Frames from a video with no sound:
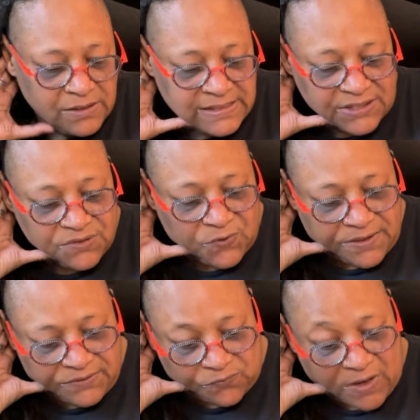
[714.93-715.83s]
Section
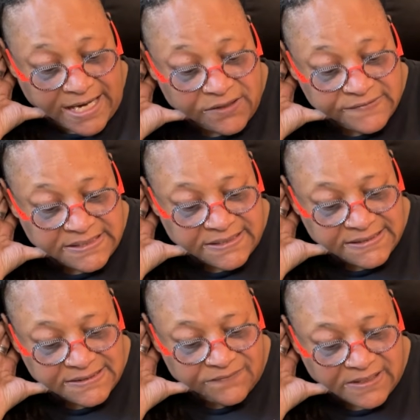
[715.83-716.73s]
1, the right of
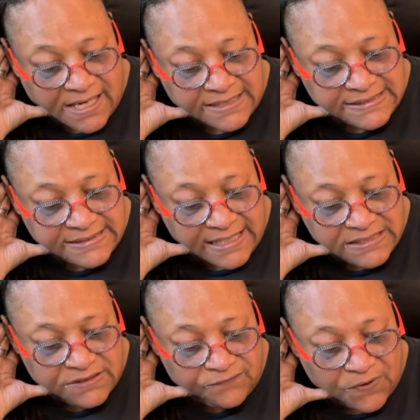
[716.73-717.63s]
citizens of the United
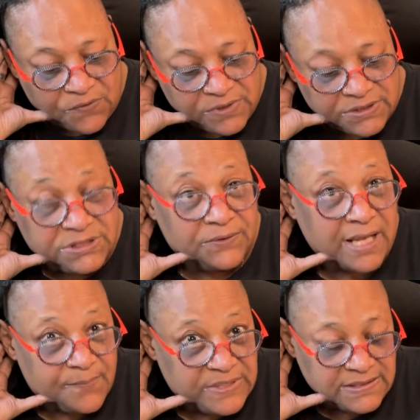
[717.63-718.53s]
States to vote shall
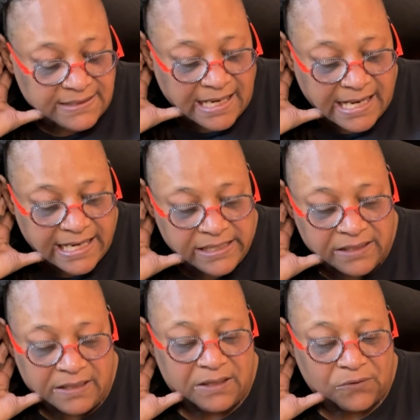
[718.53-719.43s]
not be denied
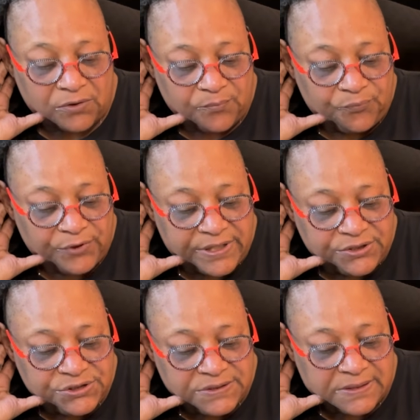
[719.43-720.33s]
or
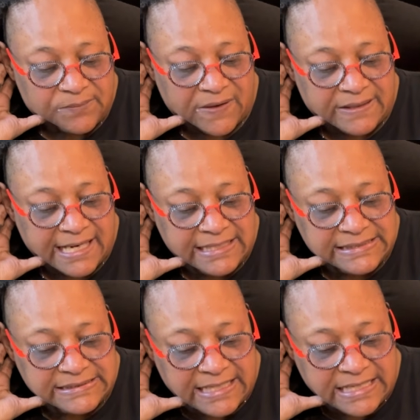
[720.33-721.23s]
abridged by the United
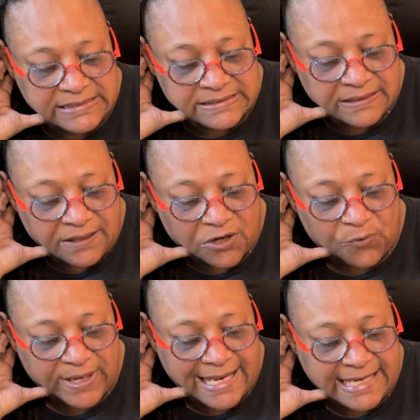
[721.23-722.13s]
States or
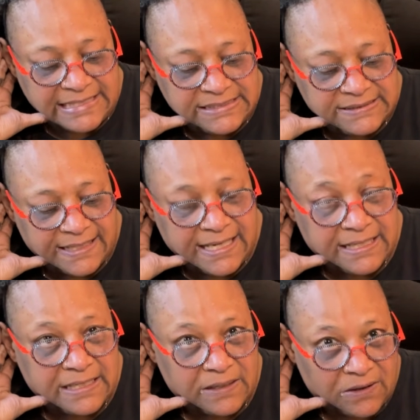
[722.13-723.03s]
by any
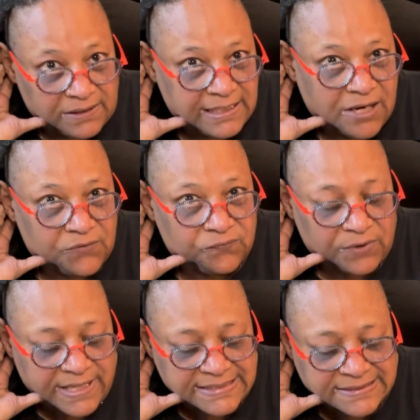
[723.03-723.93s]
state on account of
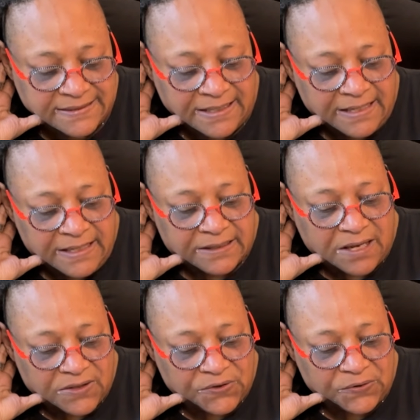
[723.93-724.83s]
race,
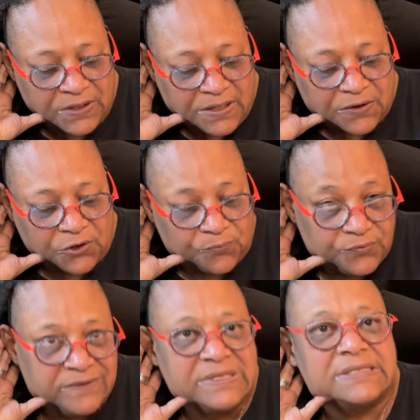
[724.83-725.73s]
color, or previous